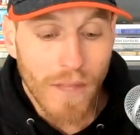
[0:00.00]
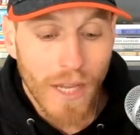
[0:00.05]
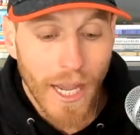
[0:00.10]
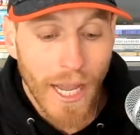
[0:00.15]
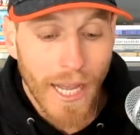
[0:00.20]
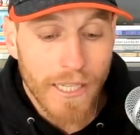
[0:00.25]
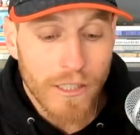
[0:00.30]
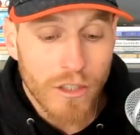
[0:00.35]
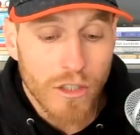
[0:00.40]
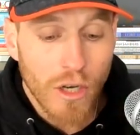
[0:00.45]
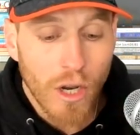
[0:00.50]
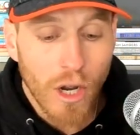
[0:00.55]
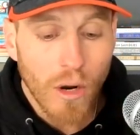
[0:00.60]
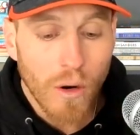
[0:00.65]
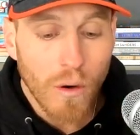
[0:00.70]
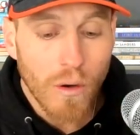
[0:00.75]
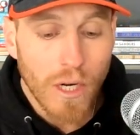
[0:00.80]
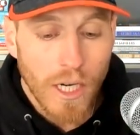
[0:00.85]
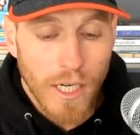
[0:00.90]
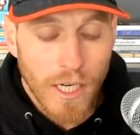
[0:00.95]
And
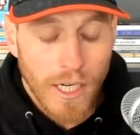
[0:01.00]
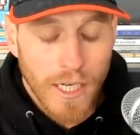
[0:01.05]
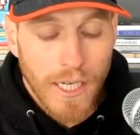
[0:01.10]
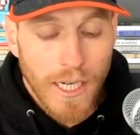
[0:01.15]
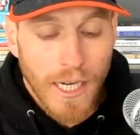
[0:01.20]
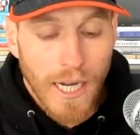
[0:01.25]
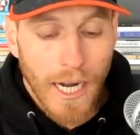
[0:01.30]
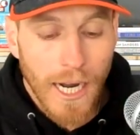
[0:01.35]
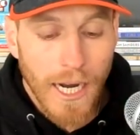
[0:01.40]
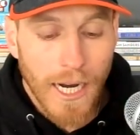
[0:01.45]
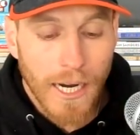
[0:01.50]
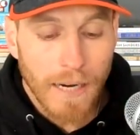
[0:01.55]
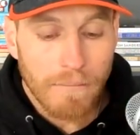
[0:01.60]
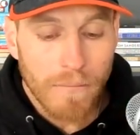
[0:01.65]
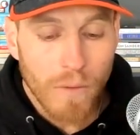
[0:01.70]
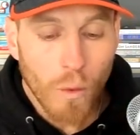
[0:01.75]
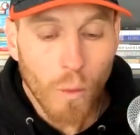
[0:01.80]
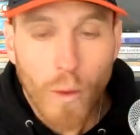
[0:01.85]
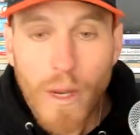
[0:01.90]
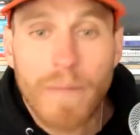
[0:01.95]
so
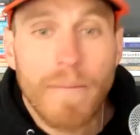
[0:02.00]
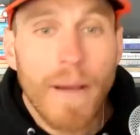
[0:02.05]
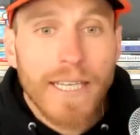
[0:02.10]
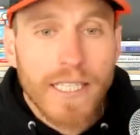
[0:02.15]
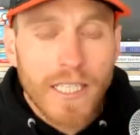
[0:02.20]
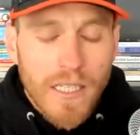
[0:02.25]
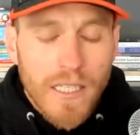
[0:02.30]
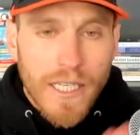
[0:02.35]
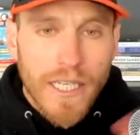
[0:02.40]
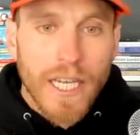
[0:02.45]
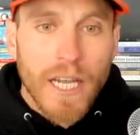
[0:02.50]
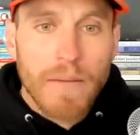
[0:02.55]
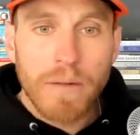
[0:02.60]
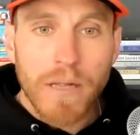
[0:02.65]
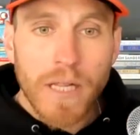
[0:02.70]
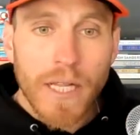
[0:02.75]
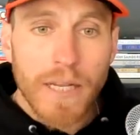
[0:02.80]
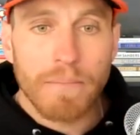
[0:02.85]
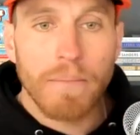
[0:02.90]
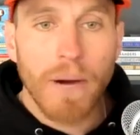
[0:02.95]
we basically
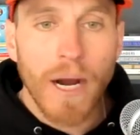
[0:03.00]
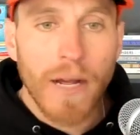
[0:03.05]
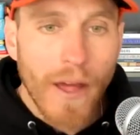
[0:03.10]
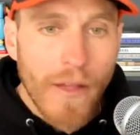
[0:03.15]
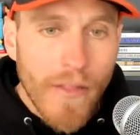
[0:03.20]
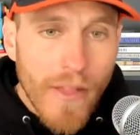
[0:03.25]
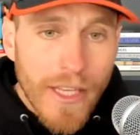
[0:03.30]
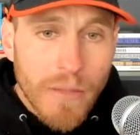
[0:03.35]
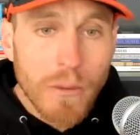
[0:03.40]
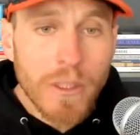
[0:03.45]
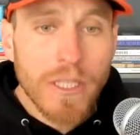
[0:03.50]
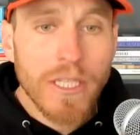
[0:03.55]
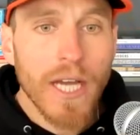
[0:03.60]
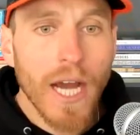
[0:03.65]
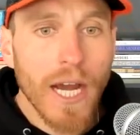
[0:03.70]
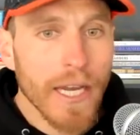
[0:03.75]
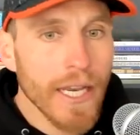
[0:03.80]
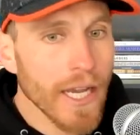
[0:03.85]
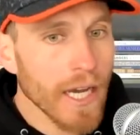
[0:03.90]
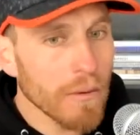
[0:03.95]
and this was the idea.